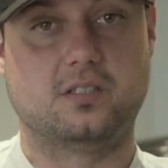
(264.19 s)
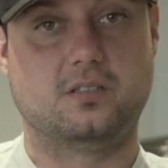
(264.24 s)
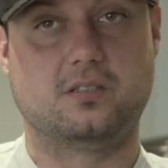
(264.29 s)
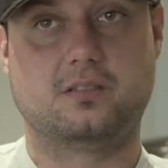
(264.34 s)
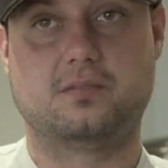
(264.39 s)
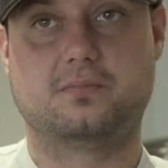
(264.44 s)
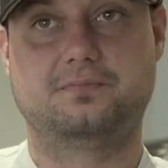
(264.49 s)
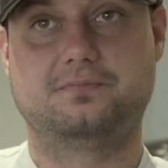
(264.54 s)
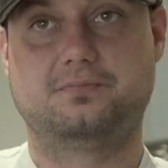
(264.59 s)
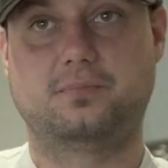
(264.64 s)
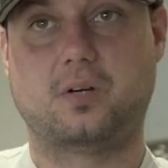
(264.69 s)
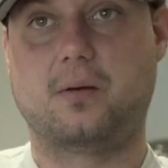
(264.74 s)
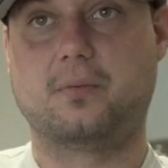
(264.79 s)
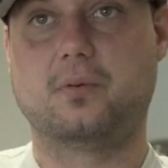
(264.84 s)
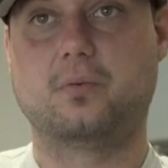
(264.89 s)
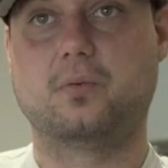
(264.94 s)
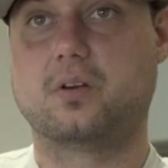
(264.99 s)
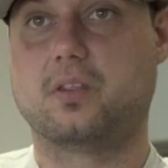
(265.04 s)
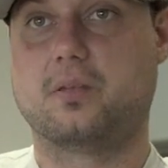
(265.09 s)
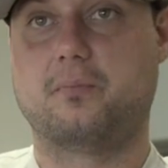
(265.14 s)
He's
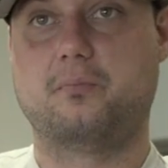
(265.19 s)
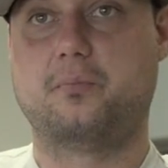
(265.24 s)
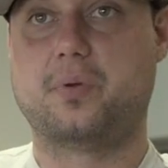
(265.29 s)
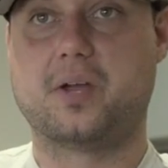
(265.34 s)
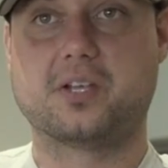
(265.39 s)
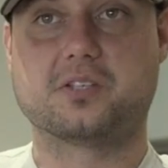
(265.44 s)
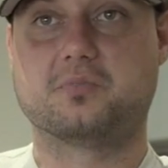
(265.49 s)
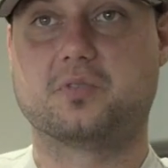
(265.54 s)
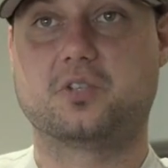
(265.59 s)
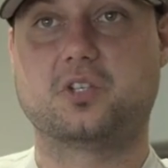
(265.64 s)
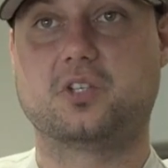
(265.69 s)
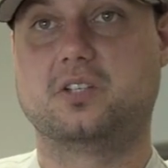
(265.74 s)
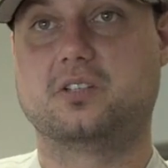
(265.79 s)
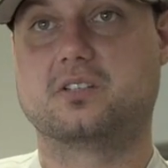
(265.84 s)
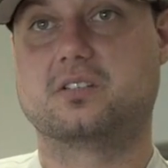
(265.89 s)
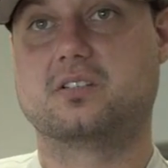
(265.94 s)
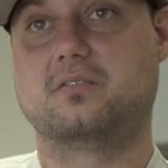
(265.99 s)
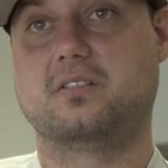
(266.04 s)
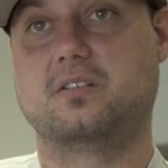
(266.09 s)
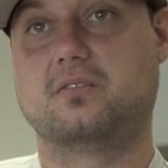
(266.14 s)
probably one of the best
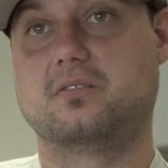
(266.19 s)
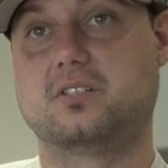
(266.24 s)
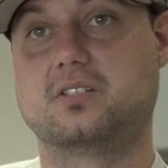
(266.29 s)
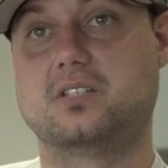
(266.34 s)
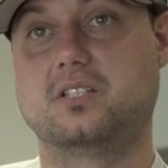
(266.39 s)
machinists I've ever